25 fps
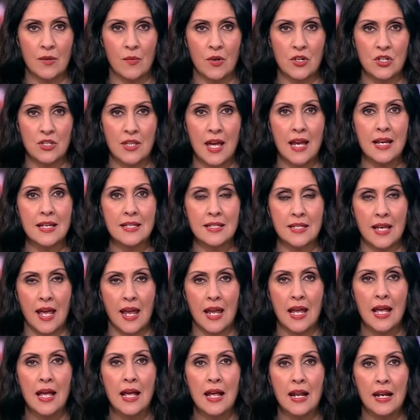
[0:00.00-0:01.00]
which they
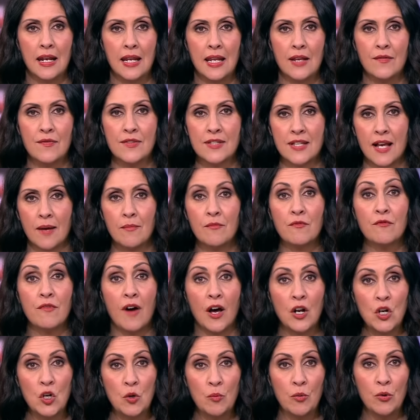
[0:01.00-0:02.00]
say leaves some
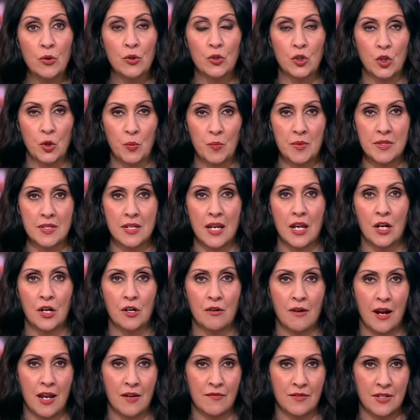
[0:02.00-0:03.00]
vulnerable groups in
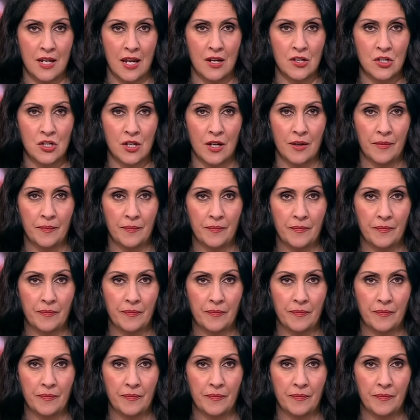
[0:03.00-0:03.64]
grave danger.